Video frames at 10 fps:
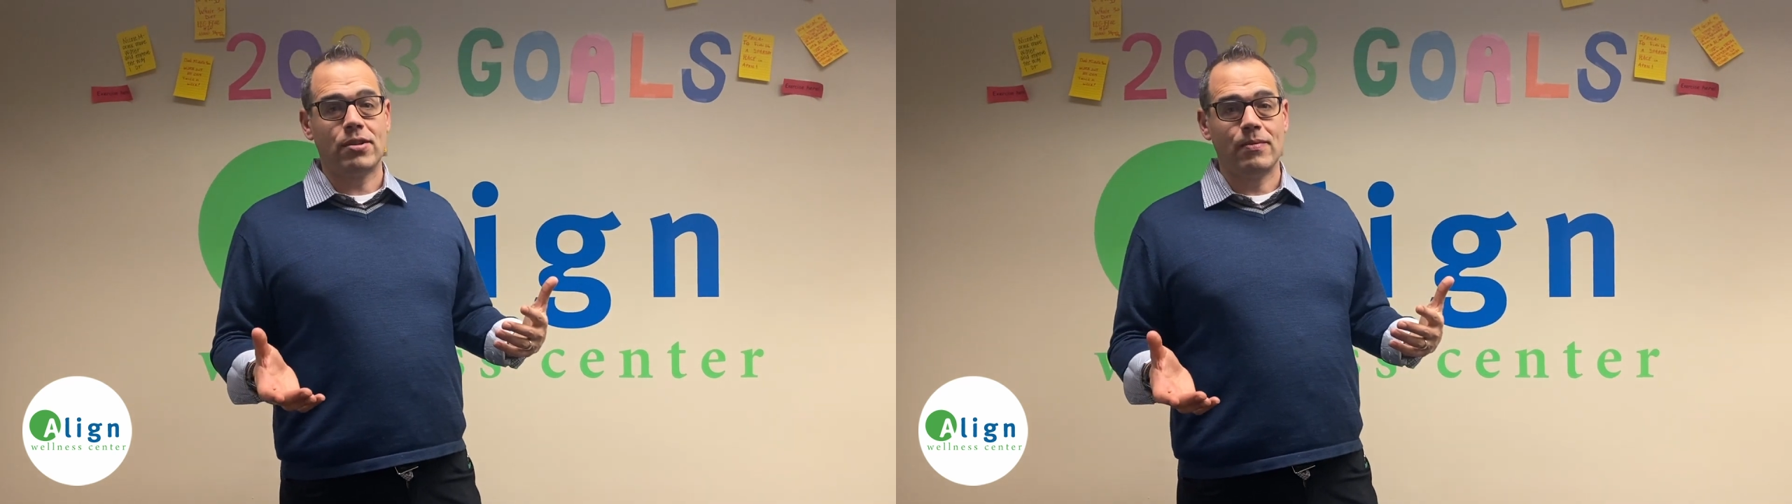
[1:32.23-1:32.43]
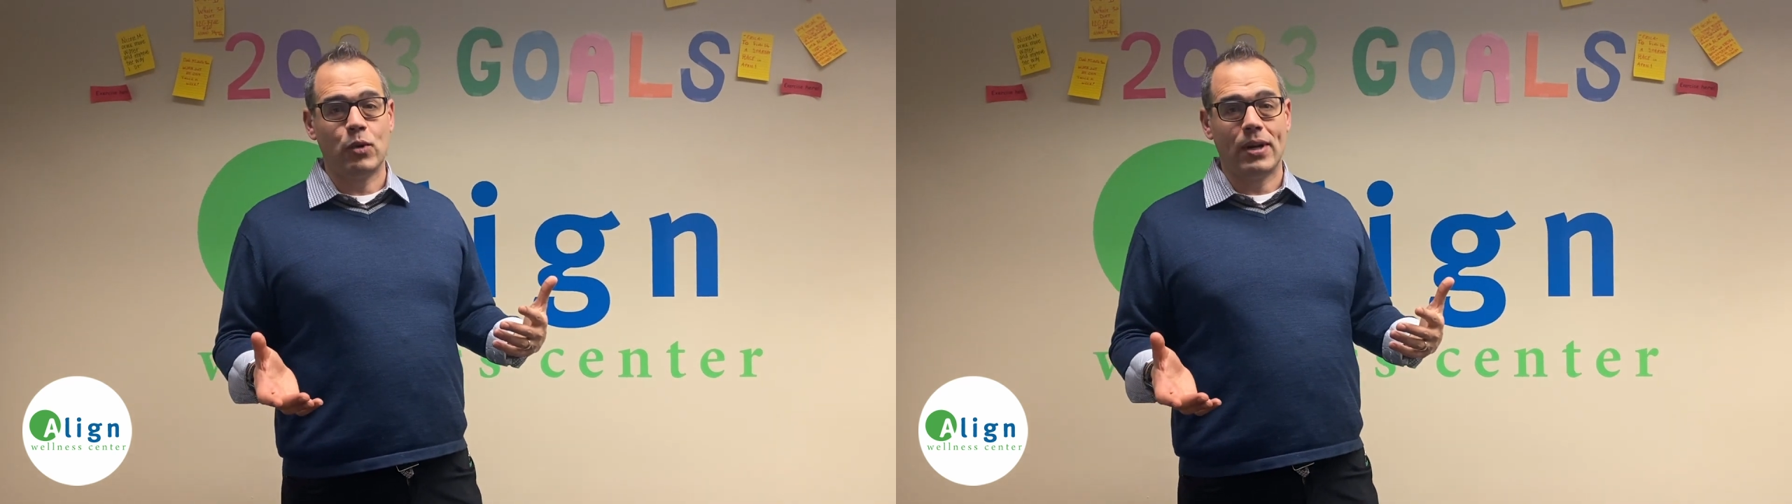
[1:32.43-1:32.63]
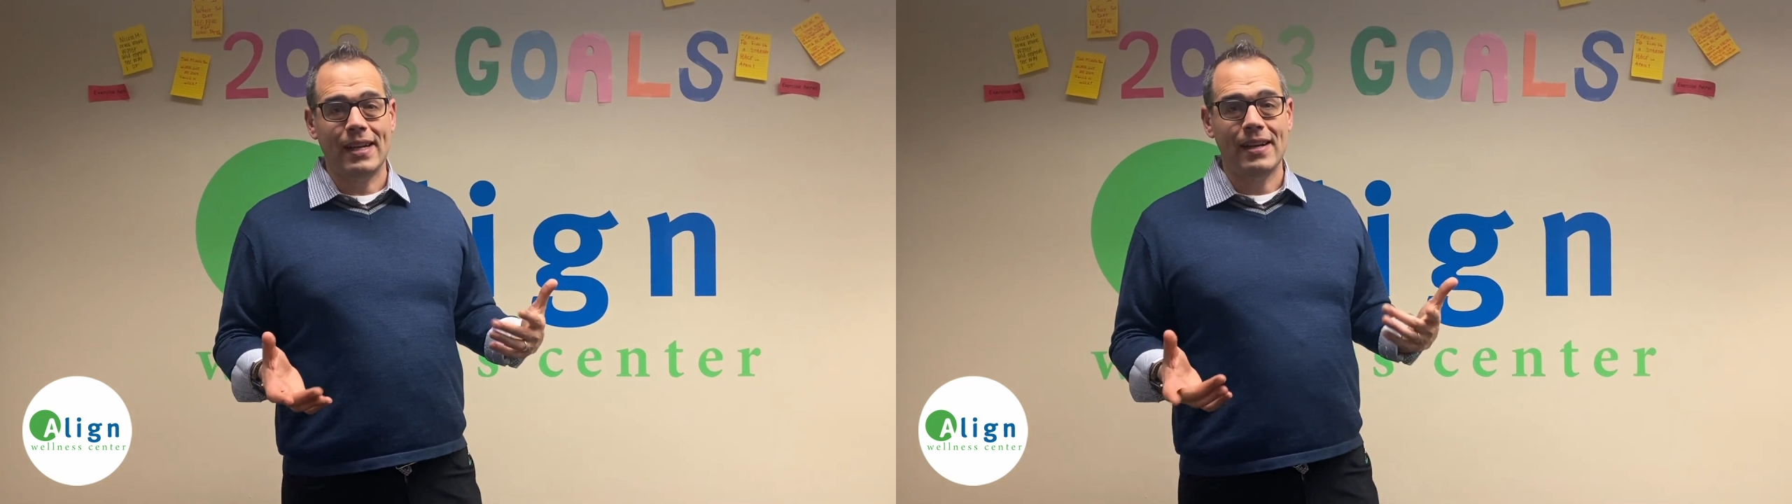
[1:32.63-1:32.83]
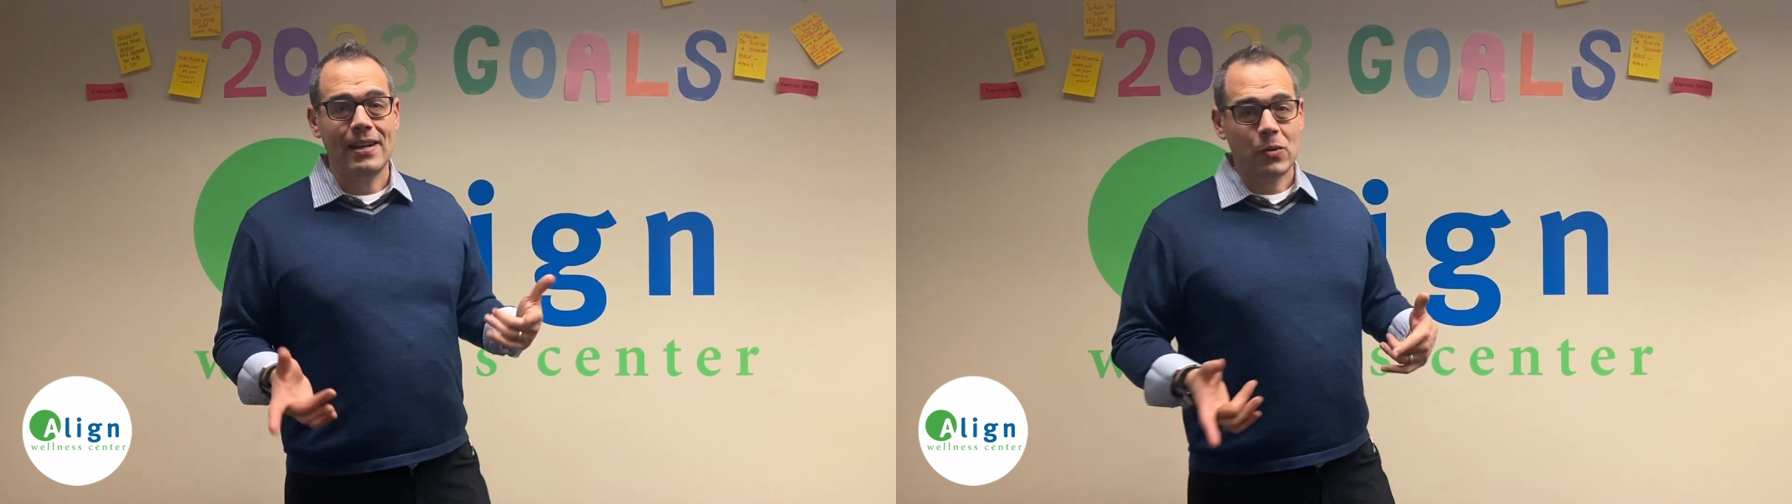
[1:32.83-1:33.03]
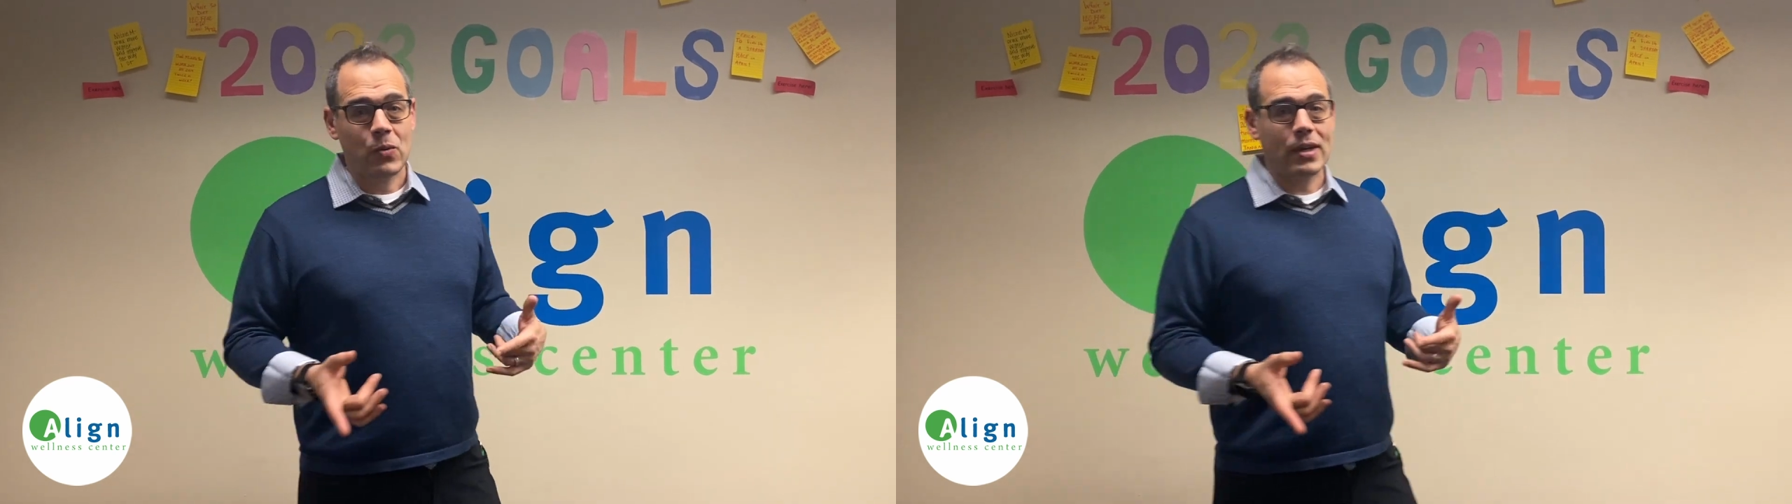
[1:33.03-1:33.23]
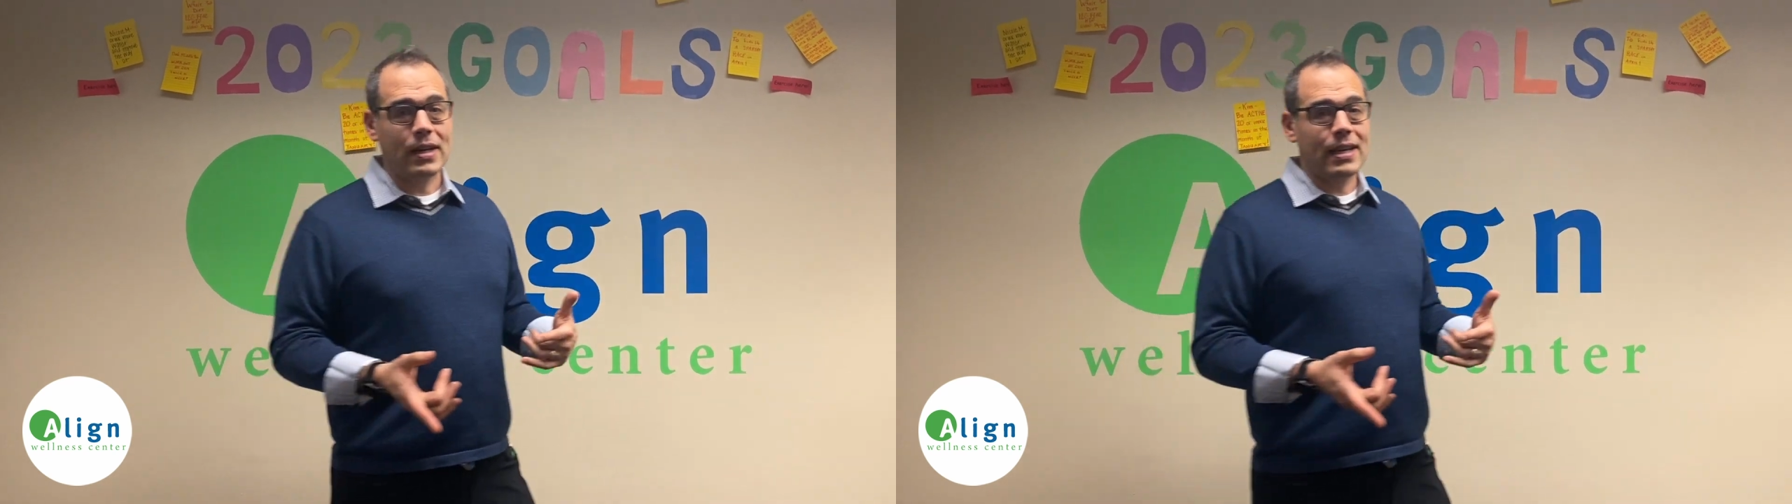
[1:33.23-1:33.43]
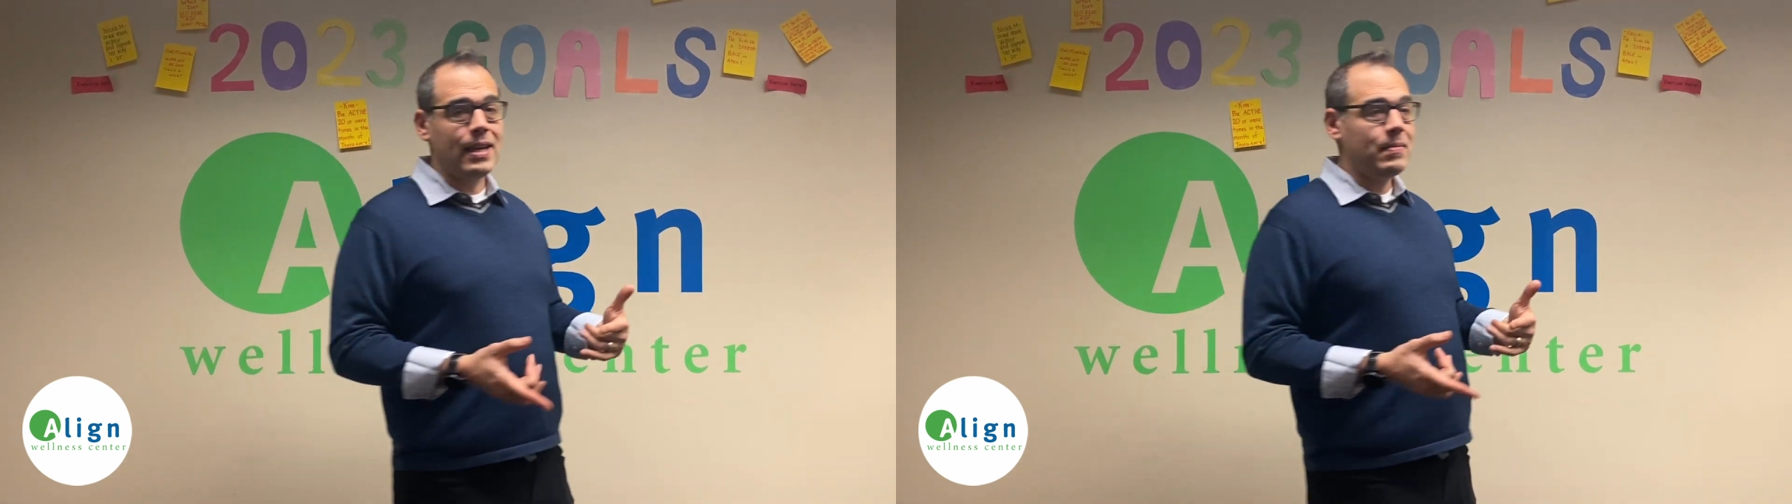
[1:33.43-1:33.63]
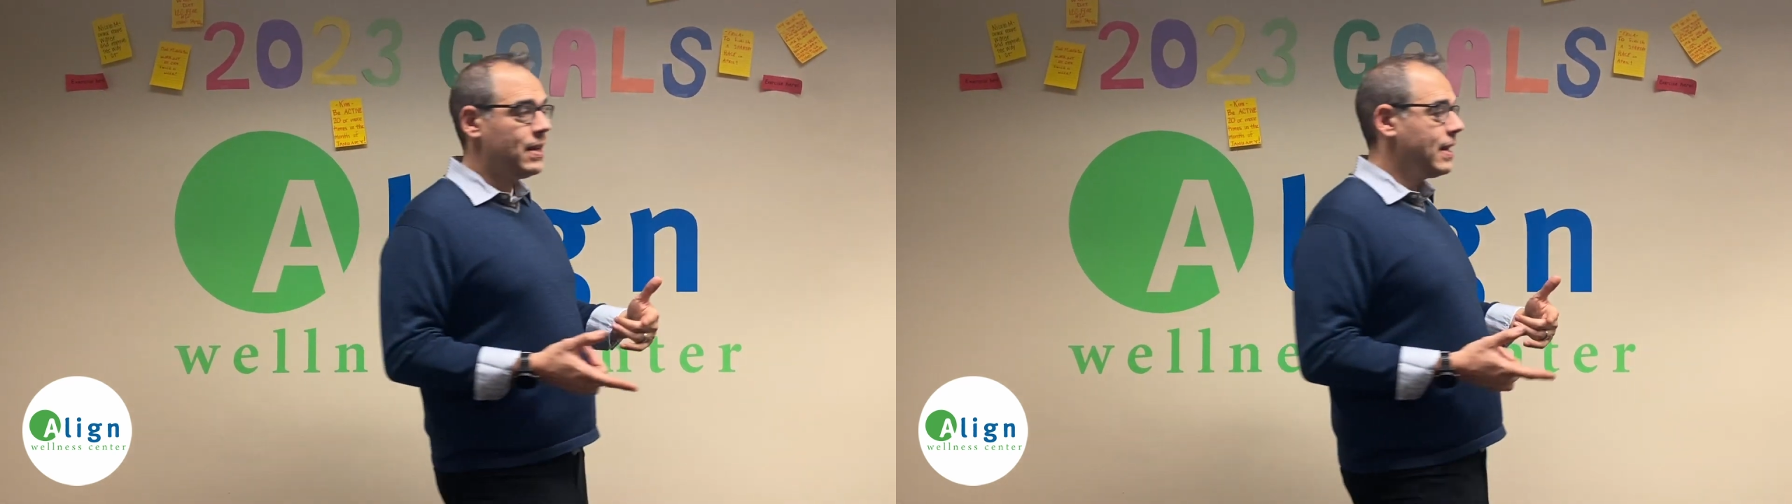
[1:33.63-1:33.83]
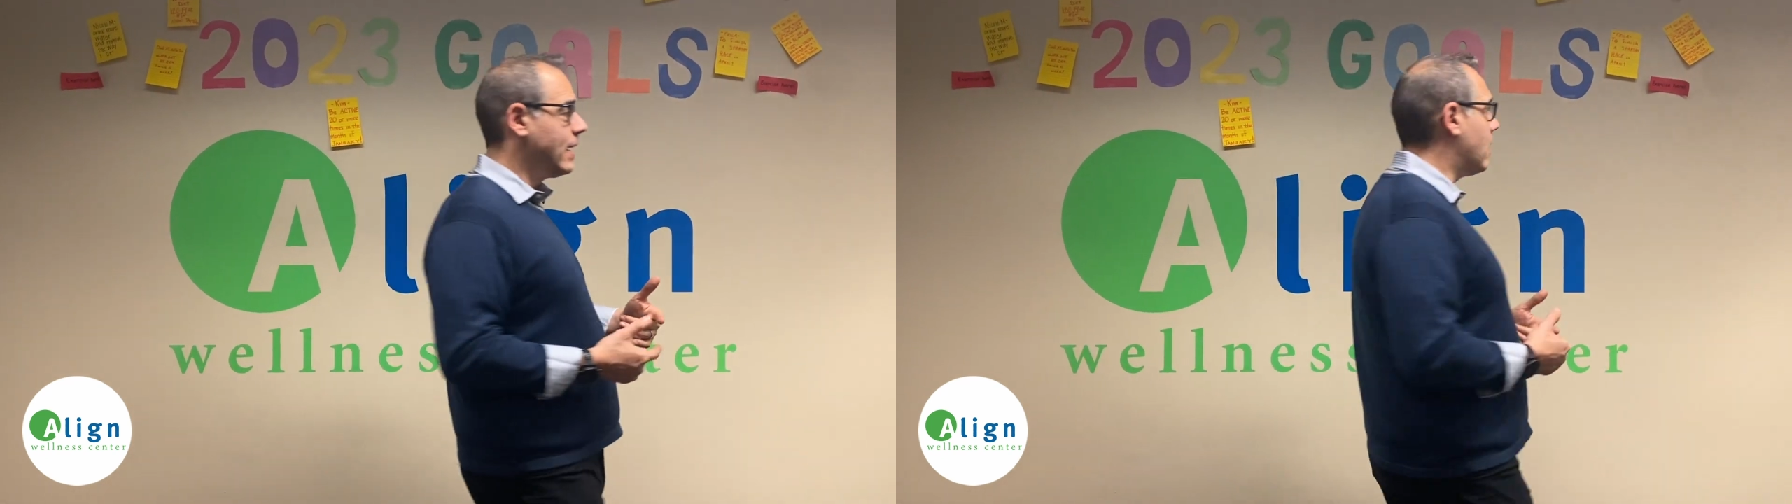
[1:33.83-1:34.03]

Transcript: Okay, we're gonna keep digging